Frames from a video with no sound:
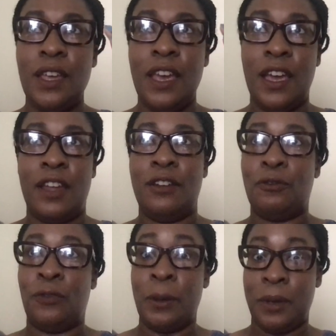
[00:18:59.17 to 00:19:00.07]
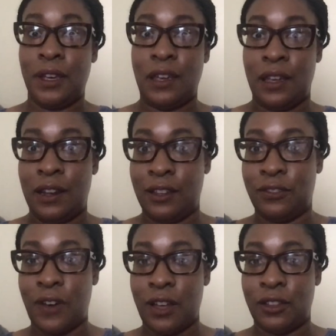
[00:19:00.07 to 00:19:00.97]
And Remick and his
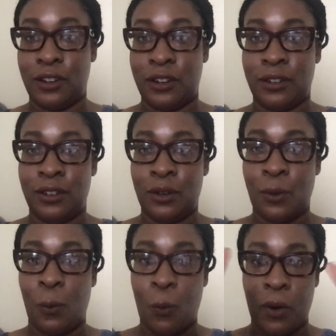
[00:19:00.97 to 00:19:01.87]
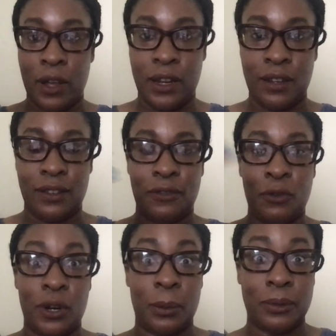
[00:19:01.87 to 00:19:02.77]
father want it
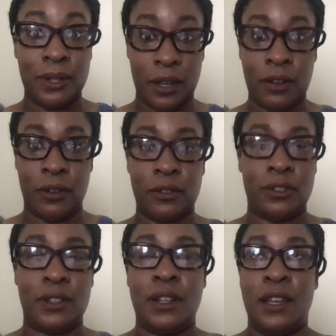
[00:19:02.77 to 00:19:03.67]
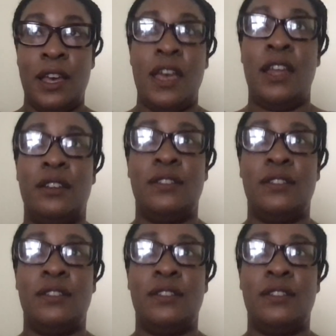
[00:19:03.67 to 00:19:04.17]
for themselves in a